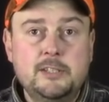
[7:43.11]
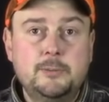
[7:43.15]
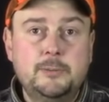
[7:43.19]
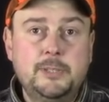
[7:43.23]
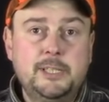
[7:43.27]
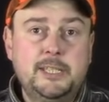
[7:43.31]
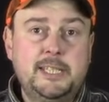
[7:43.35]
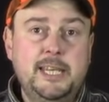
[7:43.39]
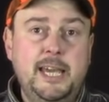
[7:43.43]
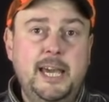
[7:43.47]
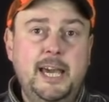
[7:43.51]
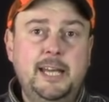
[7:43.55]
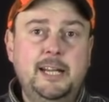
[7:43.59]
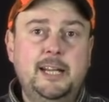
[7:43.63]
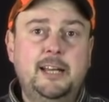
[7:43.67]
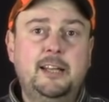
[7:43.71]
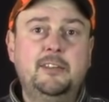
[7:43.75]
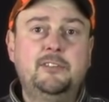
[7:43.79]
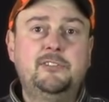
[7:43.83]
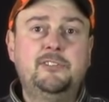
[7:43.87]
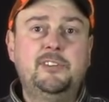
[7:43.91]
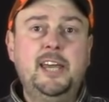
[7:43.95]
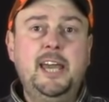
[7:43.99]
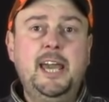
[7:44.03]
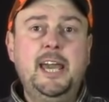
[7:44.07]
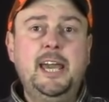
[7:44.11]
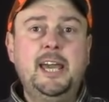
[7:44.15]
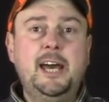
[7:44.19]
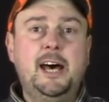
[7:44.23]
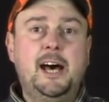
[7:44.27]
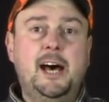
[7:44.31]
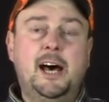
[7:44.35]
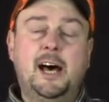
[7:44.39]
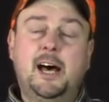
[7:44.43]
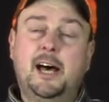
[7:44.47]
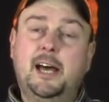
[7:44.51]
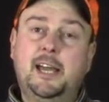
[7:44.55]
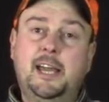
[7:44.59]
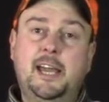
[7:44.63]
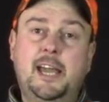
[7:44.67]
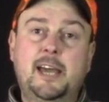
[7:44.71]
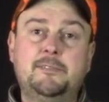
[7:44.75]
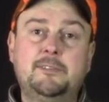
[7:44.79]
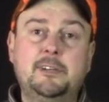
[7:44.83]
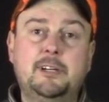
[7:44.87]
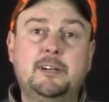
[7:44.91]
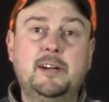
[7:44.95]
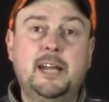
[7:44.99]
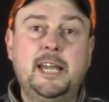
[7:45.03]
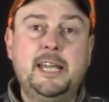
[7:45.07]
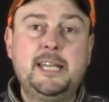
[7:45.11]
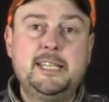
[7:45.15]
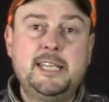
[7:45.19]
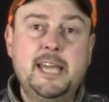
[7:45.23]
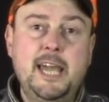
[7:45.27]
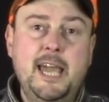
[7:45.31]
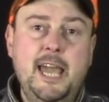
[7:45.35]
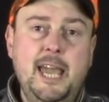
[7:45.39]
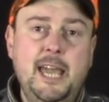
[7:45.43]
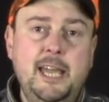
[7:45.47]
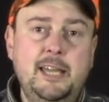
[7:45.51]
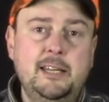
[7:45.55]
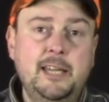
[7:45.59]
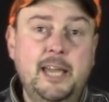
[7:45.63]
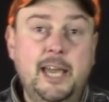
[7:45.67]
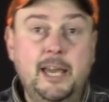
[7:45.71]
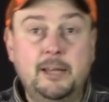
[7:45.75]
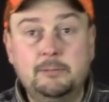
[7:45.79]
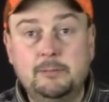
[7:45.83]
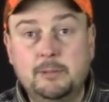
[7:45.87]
So with that, I'll say have a great day,